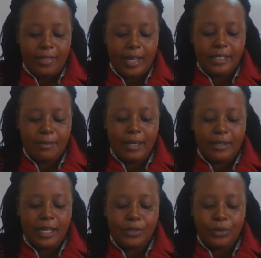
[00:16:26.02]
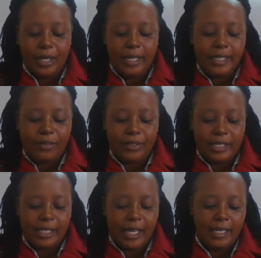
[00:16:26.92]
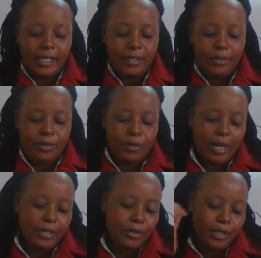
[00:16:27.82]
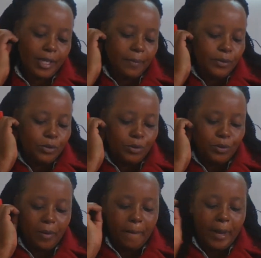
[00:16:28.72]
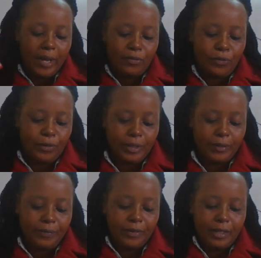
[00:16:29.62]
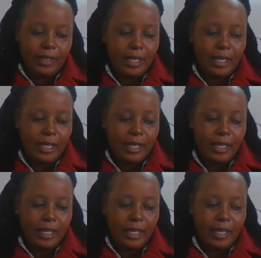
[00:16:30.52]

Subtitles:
That money that you get after selling, you can use them to buy food.